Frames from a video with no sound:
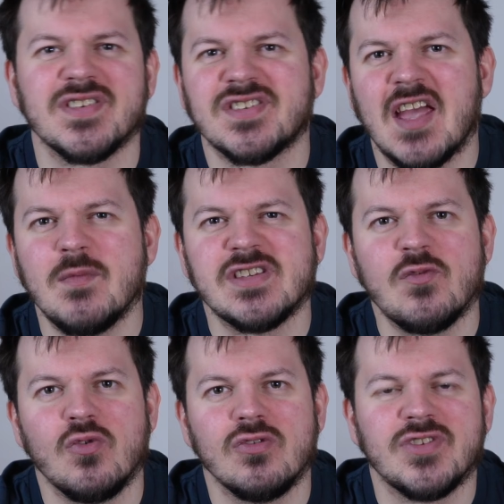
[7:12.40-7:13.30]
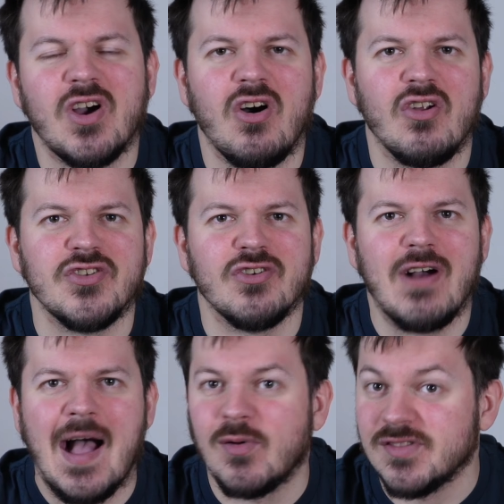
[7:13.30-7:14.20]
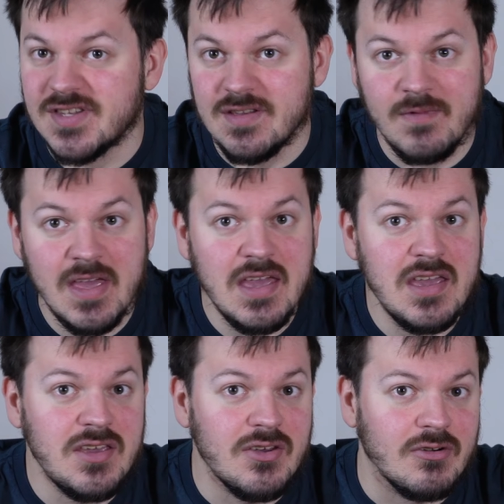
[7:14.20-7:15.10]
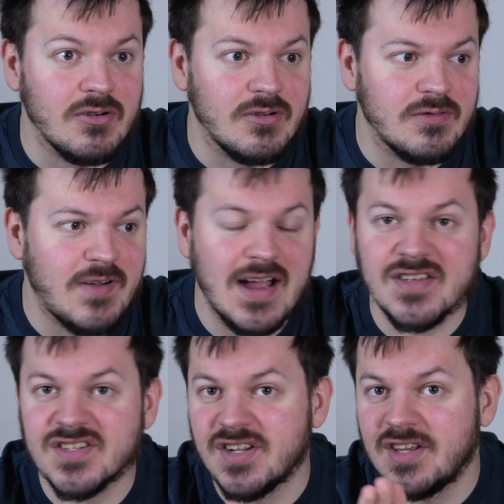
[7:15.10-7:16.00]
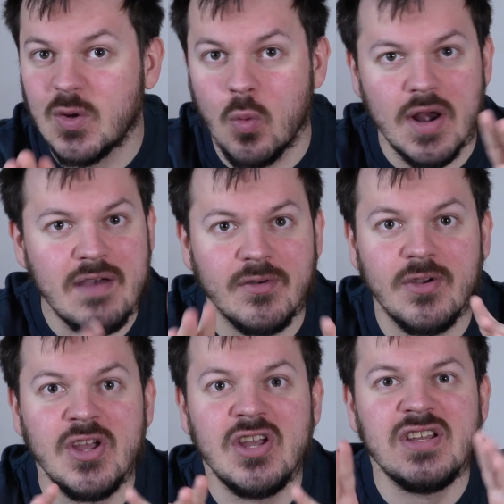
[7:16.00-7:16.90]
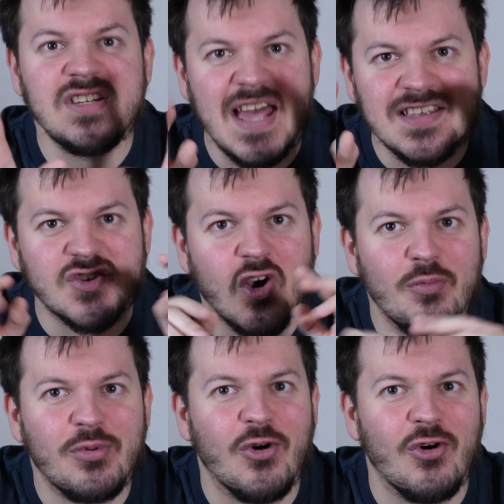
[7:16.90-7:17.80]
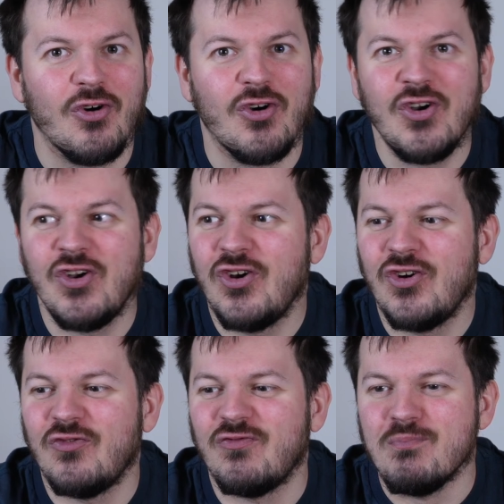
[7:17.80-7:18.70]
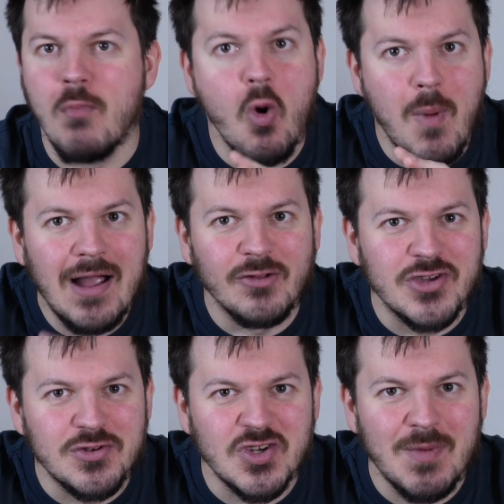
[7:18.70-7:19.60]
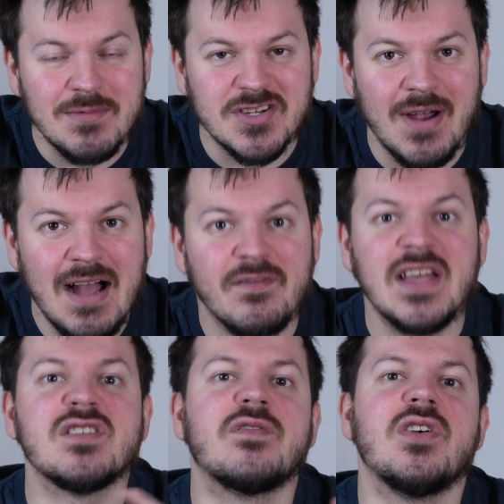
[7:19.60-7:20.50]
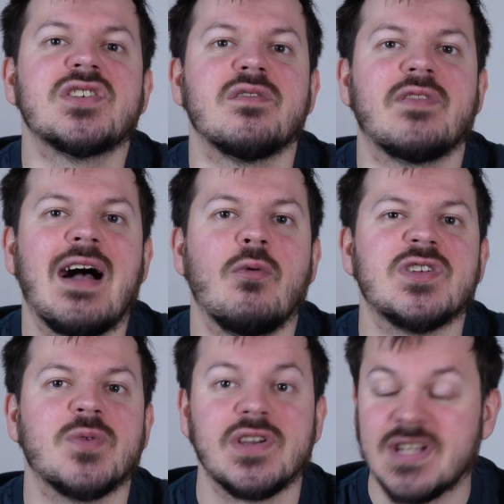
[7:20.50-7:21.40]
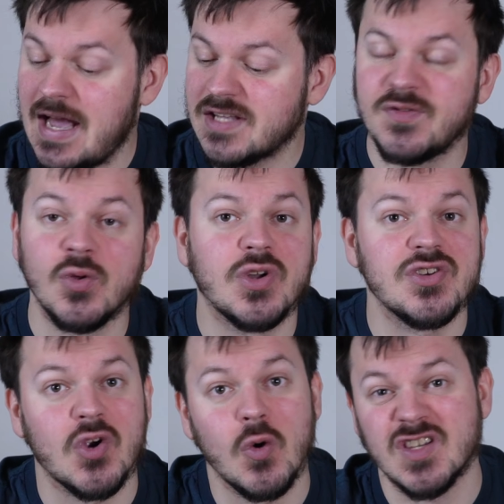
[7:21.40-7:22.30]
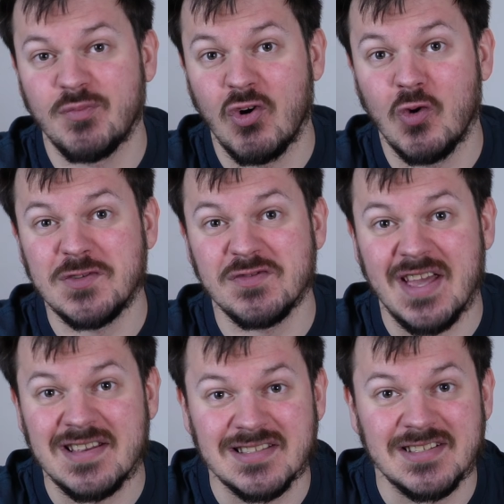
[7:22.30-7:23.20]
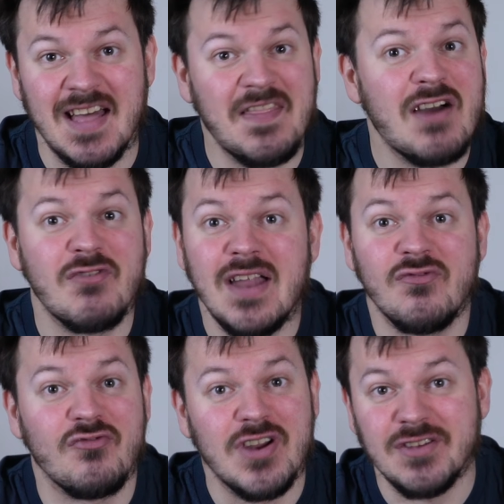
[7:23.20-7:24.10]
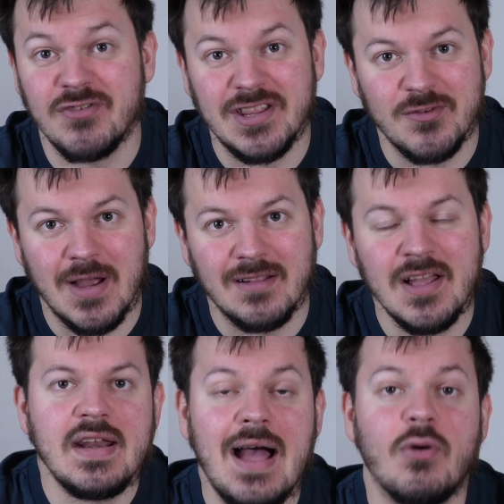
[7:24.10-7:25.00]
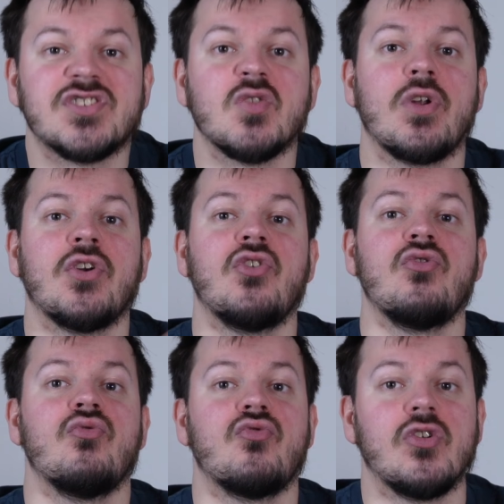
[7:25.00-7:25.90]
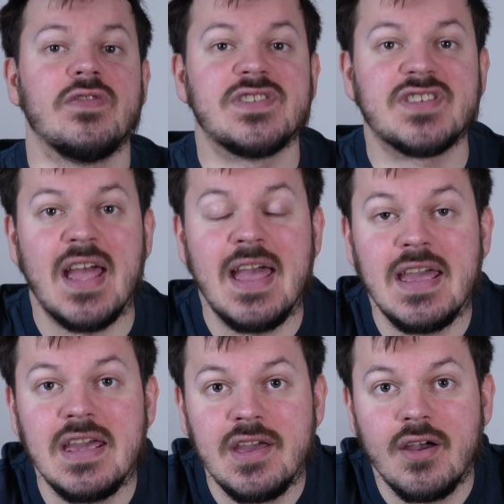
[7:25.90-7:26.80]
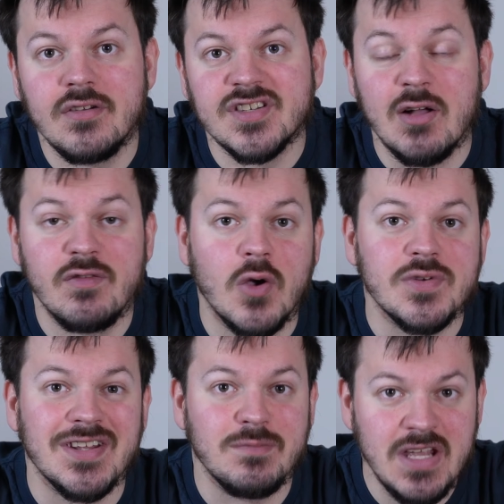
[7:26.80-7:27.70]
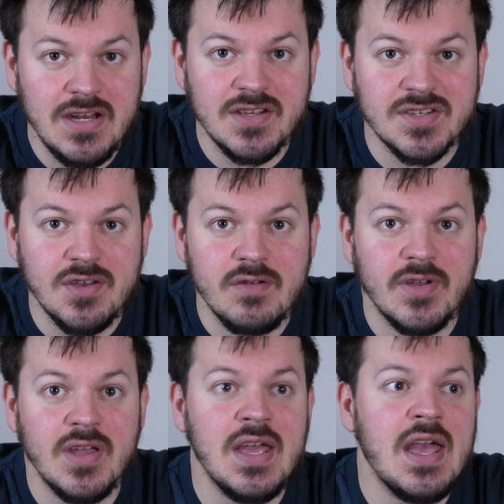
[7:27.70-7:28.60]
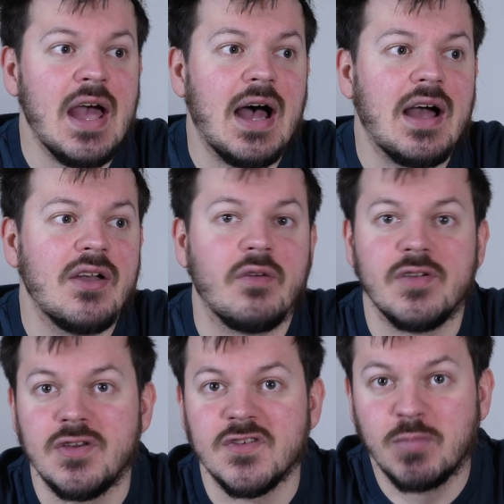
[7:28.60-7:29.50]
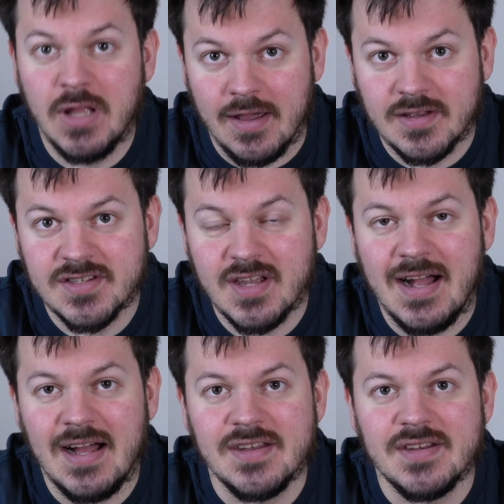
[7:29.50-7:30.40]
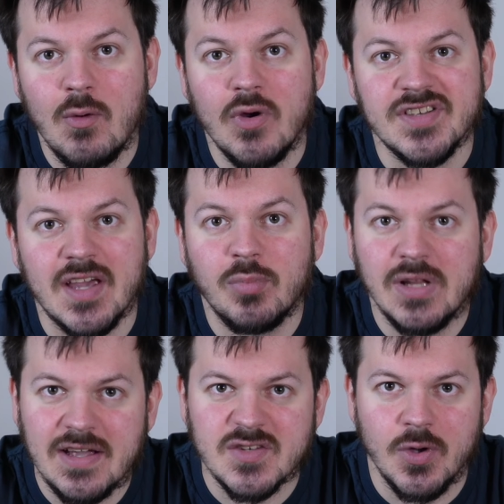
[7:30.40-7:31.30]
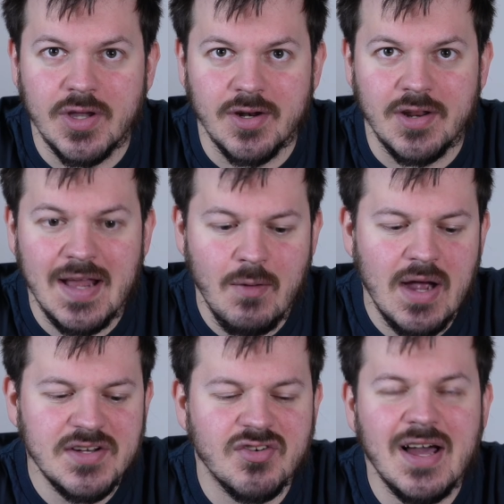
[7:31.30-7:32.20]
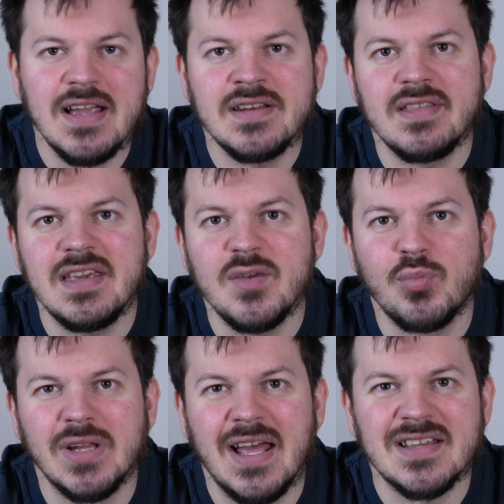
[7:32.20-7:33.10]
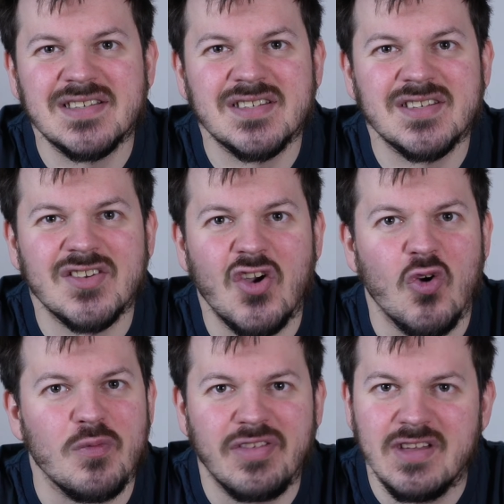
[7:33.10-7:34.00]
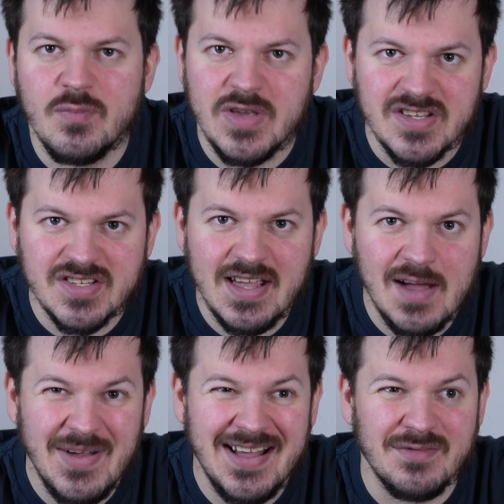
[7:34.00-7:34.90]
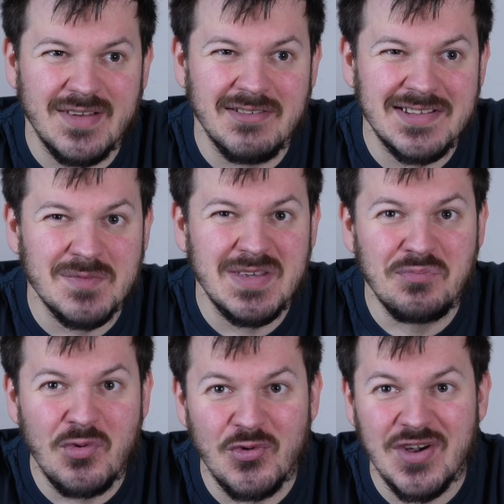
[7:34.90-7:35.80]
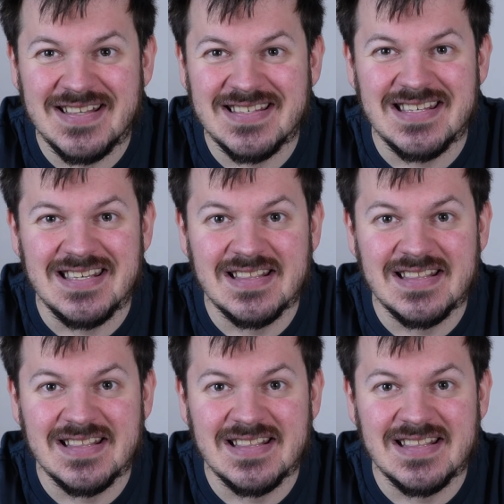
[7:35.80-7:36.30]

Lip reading: the same as it would on your Apple TV, your Fire Stick, whatever desktop or mobile YouTube apps you have. It's a version of that which works, and it has full controller support, which was excellent, and that ran really, really well. Now, as someone who runs a self-hosted media server, I often use Plex, and I wanted to get Plex working on it. Now, I tried the Plex Home Theatre PC app and found it to be pretty